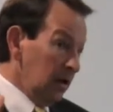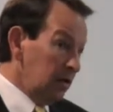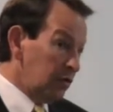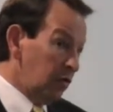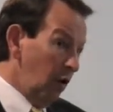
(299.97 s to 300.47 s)

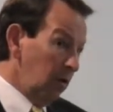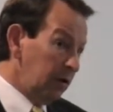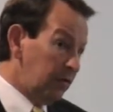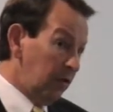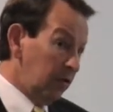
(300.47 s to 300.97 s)

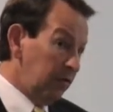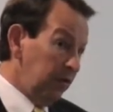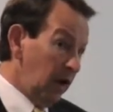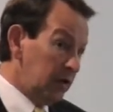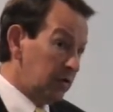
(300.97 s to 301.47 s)
Controlling for
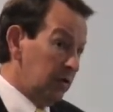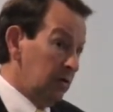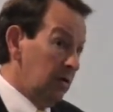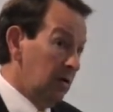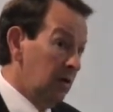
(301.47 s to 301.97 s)
inflation
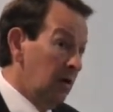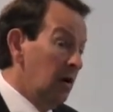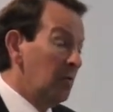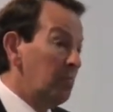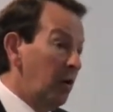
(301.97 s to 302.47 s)

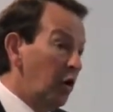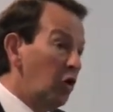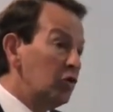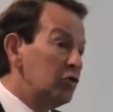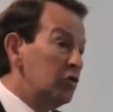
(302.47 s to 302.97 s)

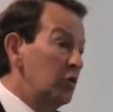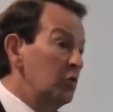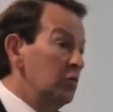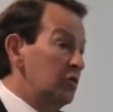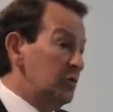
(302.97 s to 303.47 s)
per
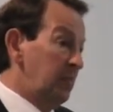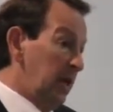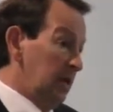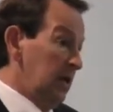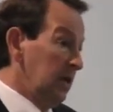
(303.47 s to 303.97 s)
student
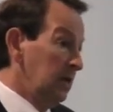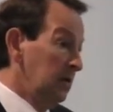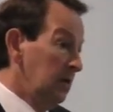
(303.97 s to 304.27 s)
spending